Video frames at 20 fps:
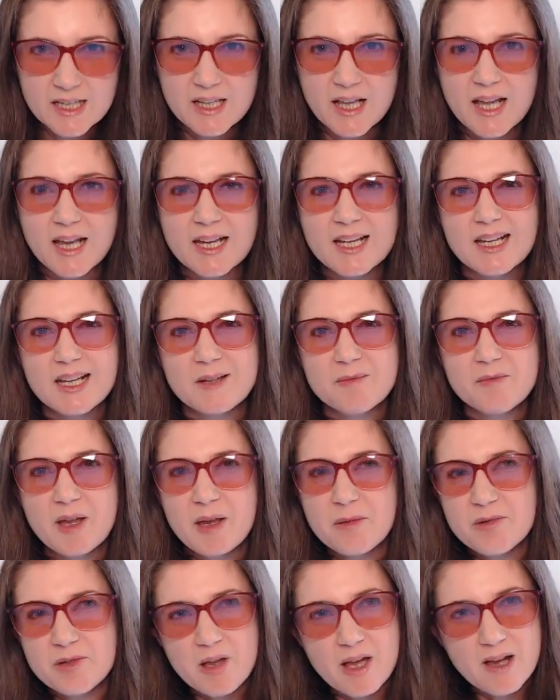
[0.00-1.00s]
Like
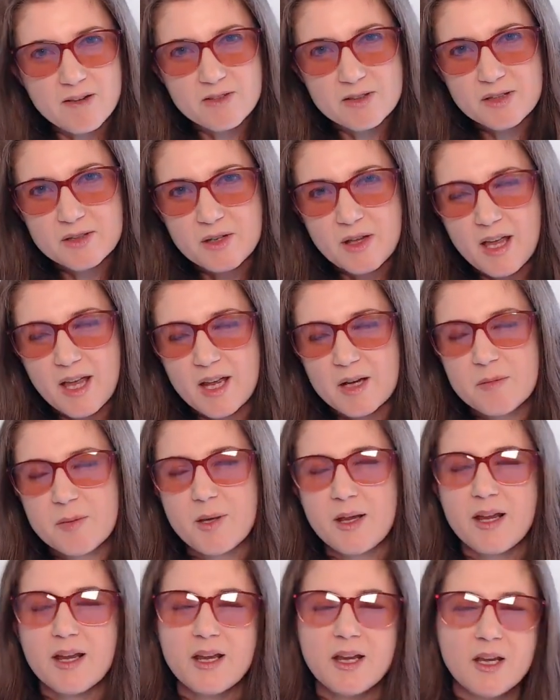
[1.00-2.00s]
maybe you have a little head
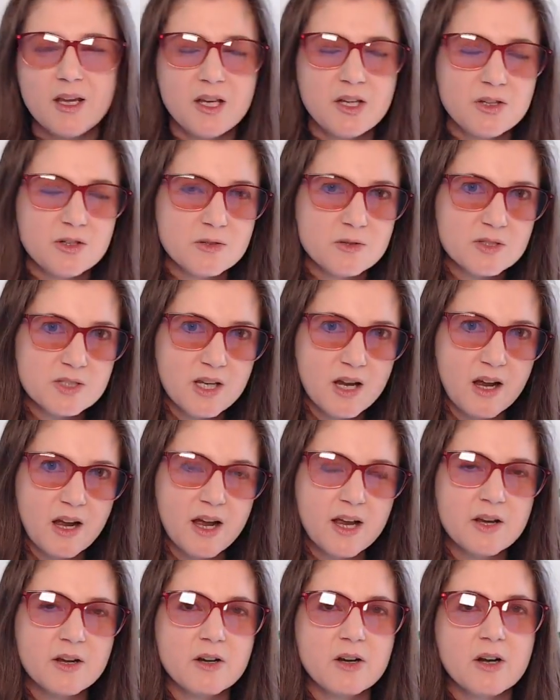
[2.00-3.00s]
pain, you're
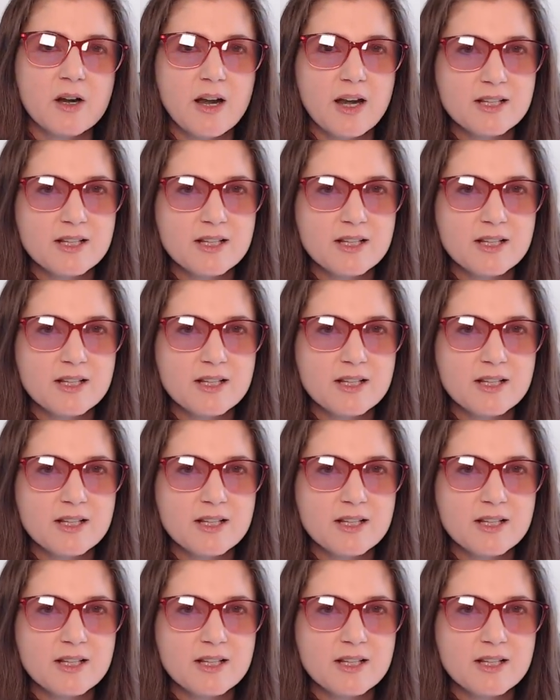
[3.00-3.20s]
tired.